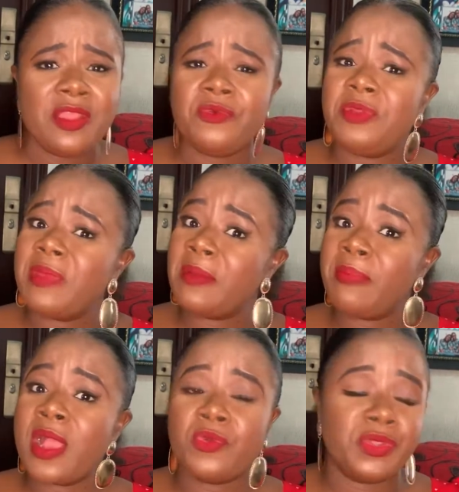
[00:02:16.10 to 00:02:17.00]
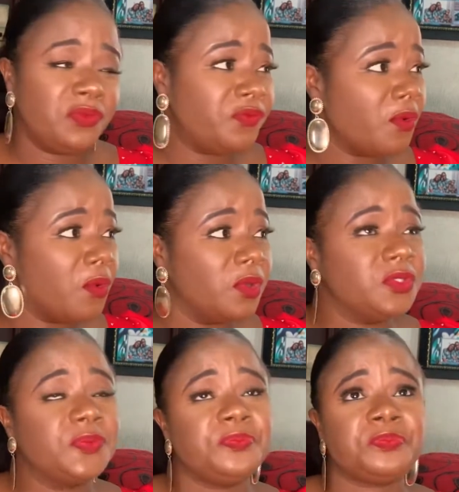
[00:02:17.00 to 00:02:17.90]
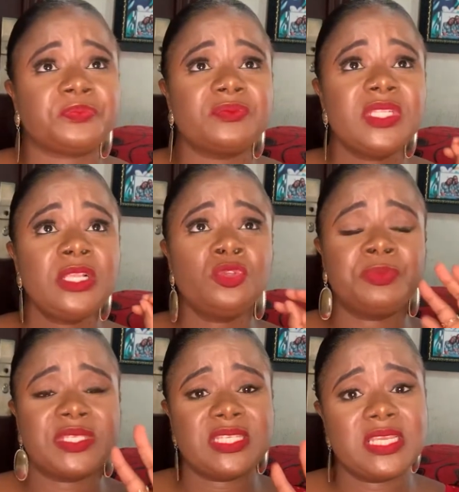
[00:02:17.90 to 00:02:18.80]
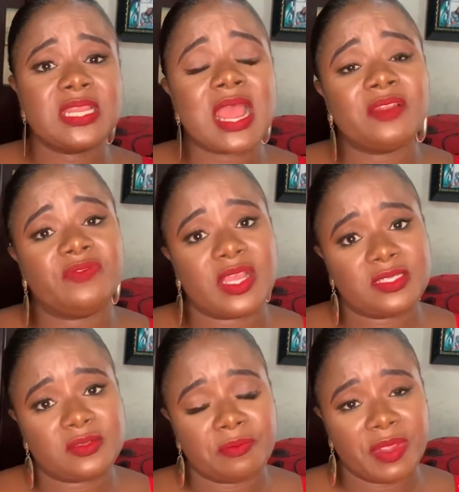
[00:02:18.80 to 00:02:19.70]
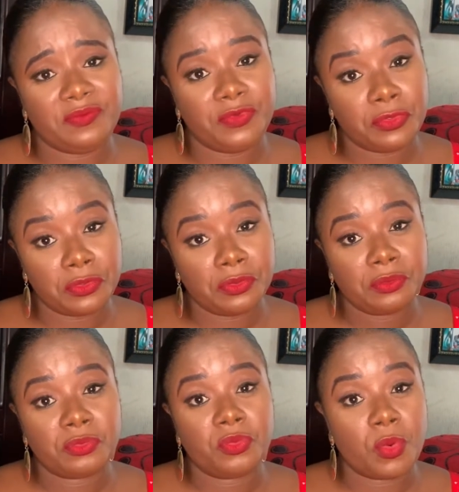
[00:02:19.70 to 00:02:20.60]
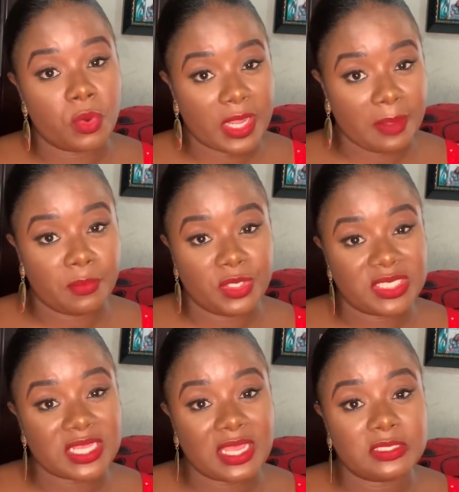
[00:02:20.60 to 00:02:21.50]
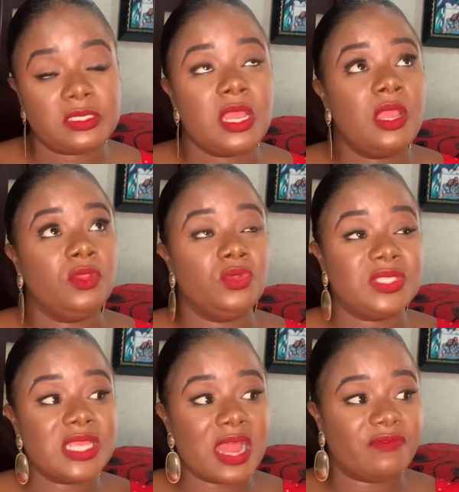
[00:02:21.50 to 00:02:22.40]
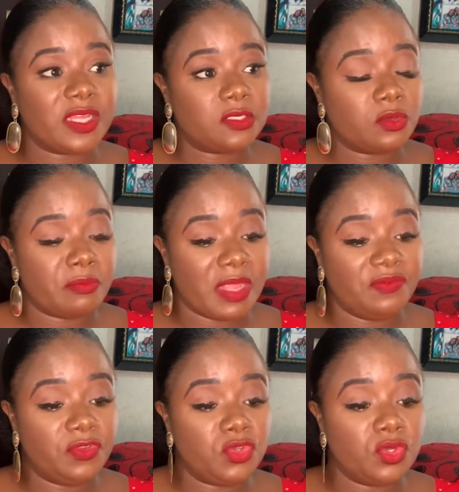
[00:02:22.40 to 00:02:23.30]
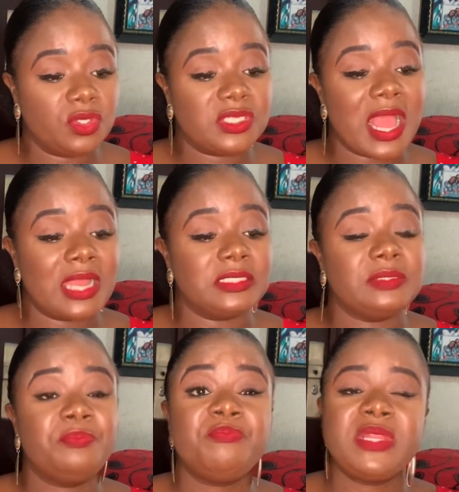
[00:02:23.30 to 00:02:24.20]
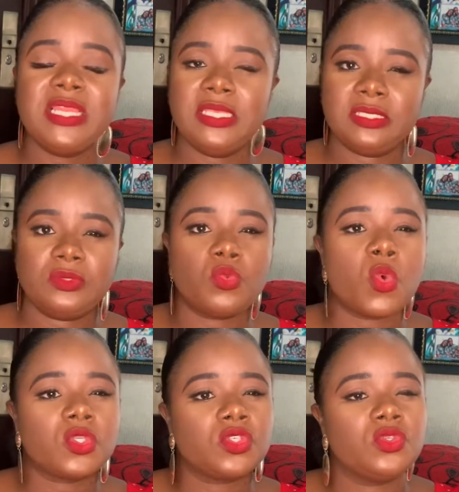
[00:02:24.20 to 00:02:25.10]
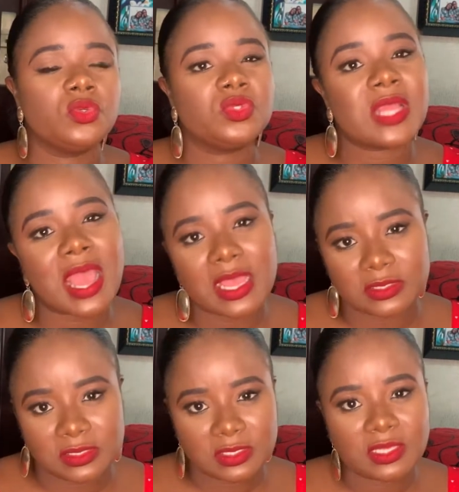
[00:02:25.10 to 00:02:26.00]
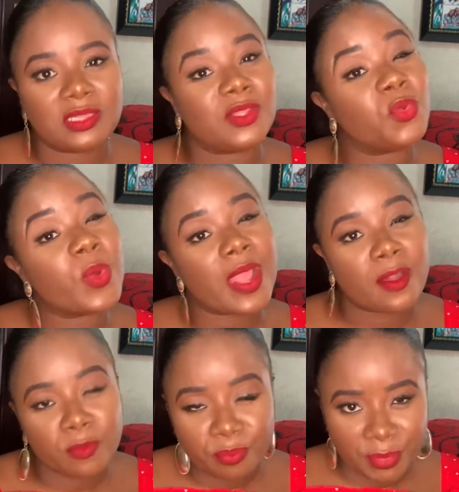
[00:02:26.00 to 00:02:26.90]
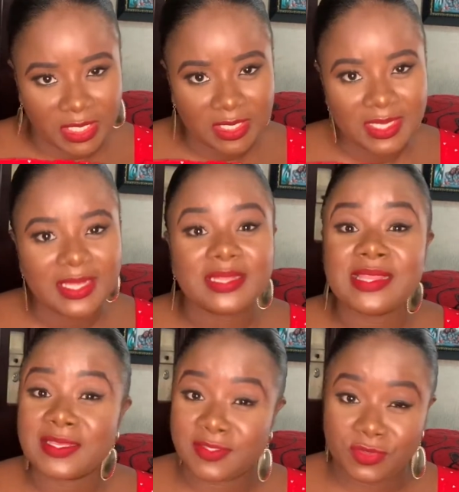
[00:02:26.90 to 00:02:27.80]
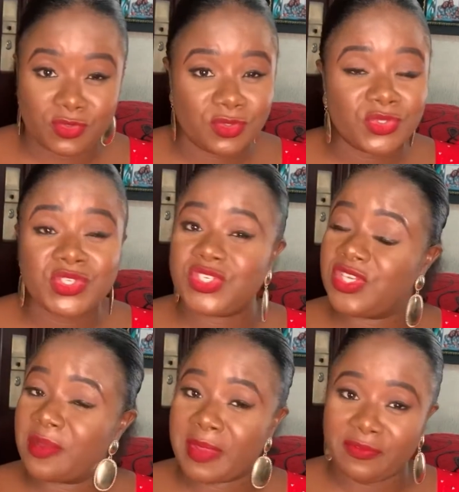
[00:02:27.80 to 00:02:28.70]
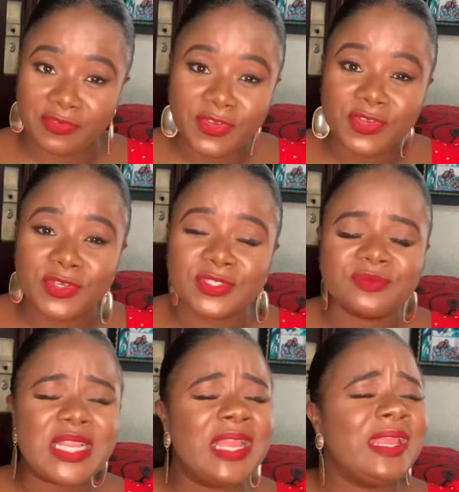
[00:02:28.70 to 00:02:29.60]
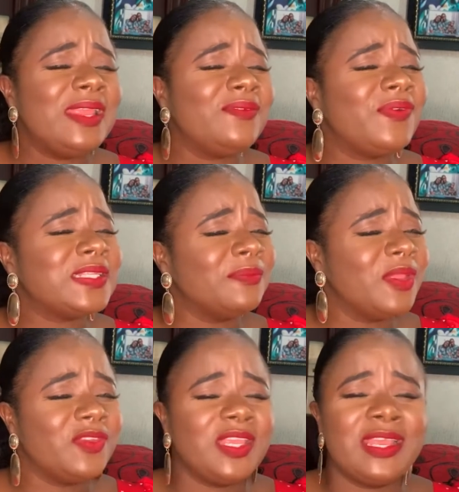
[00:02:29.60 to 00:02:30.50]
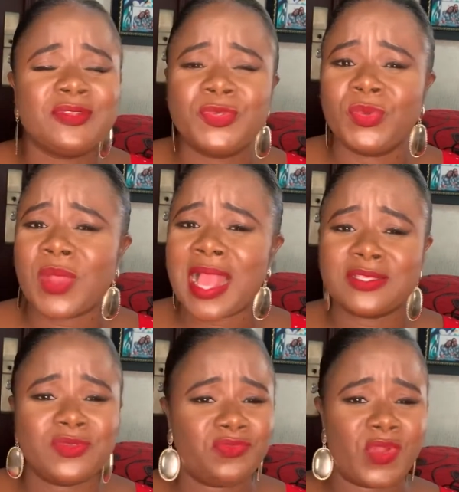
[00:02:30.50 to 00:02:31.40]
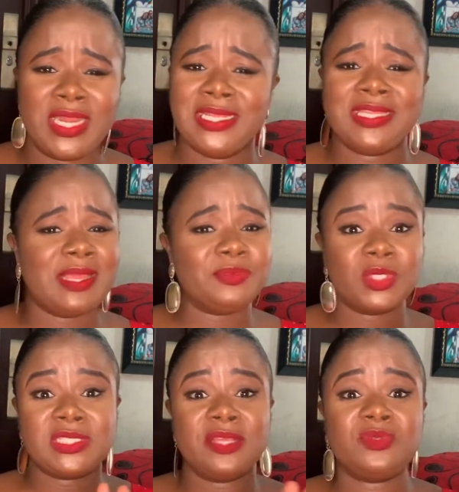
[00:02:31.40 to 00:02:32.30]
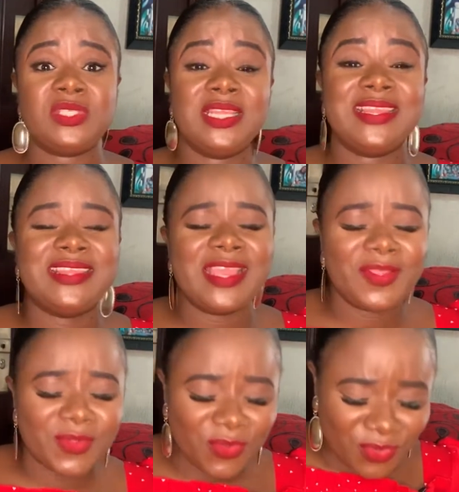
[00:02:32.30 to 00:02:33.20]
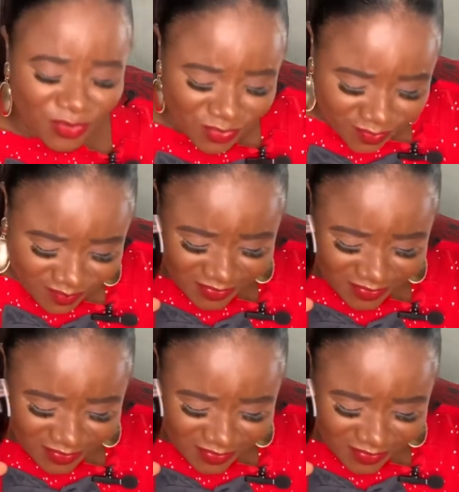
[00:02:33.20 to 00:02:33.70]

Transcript: Remember, going forward, you'll be seeing adverts on my video when we get monetized. You see adverts on my videos, and please watch those ads. They will help me. That's the truth. Share my videos. In fact, I'm not even here to ask you for anything. I'm just here to say thank you.